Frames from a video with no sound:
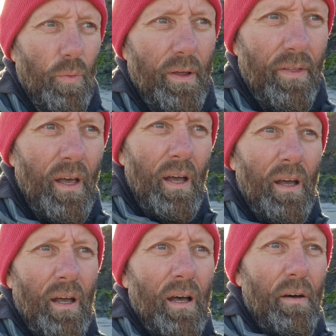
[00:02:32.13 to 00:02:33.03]

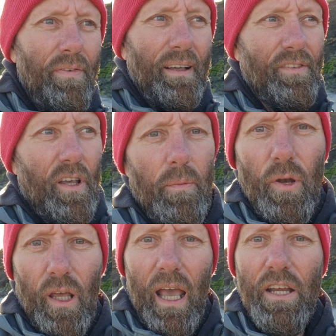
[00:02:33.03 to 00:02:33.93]
the
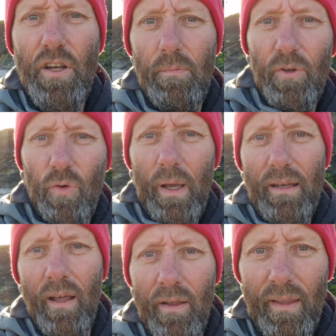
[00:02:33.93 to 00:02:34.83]
communication
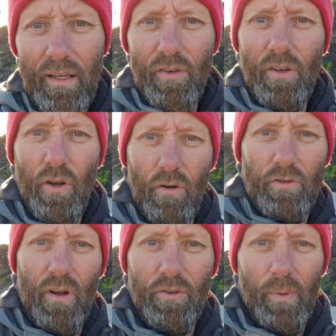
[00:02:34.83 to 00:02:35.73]
between these
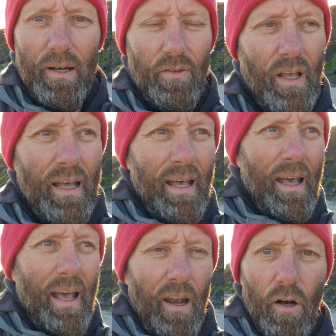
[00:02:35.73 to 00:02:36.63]
neurotransmitters,
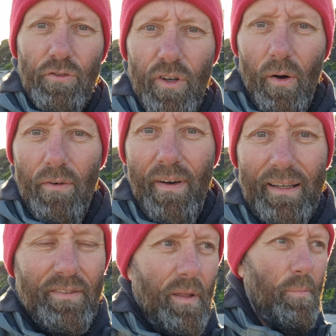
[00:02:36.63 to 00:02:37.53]
it also
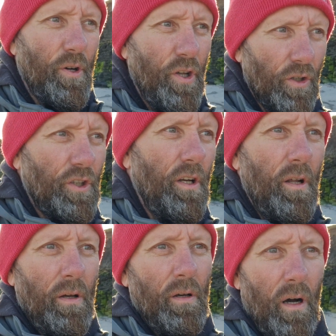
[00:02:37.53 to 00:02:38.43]
affects the production
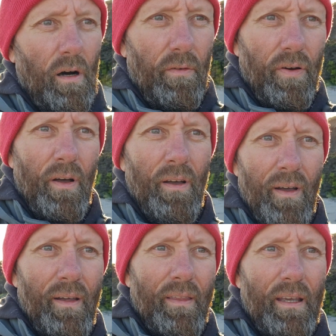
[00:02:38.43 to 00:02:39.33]
of
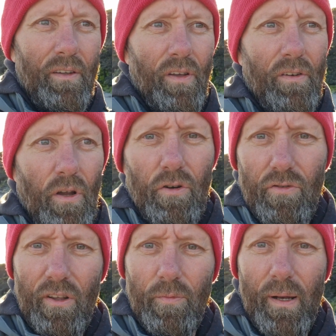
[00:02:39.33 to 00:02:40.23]
these
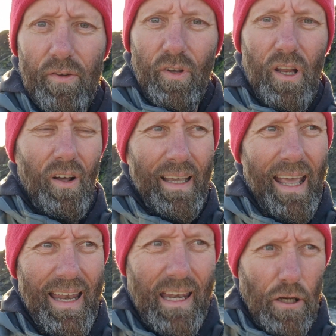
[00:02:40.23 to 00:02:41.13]
neurotransmitters. So you're not
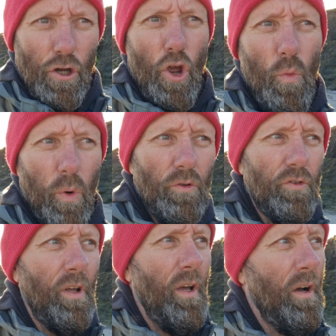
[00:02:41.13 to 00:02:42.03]
getting any new
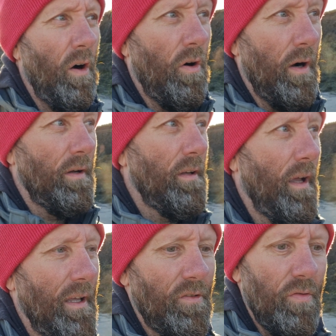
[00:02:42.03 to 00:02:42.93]
ones, or
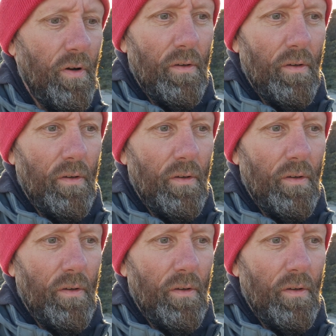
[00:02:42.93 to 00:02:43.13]
it's